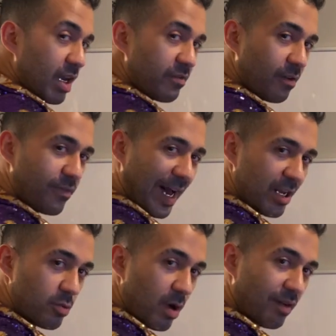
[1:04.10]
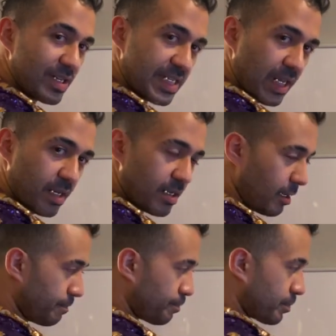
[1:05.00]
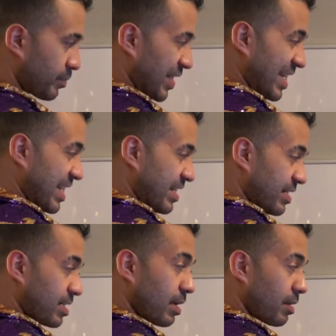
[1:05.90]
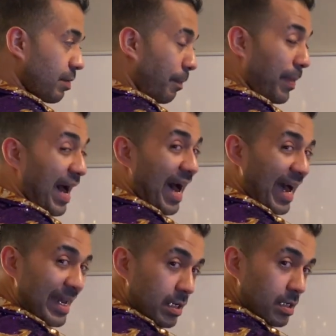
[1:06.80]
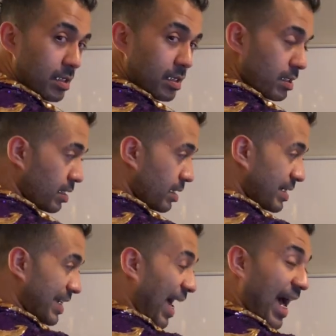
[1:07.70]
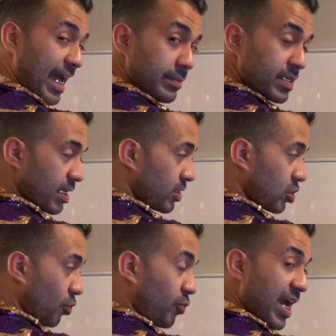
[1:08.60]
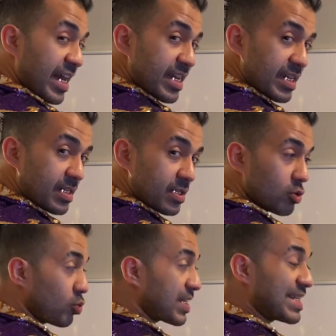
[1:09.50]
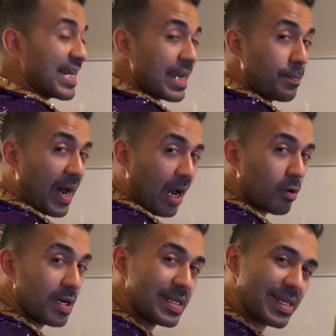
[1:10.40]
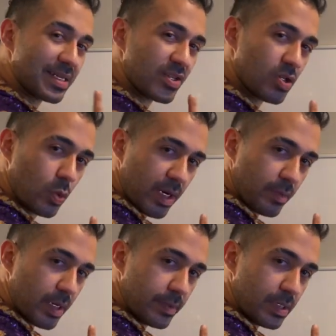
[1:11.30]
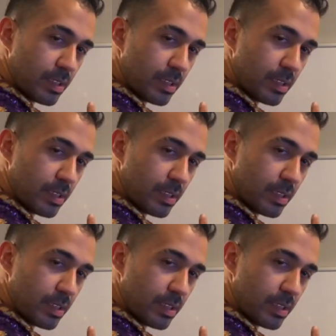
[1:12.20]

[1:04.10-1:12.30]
for volume of a cylinder is pi times the radius to the second power. That's a square, baby.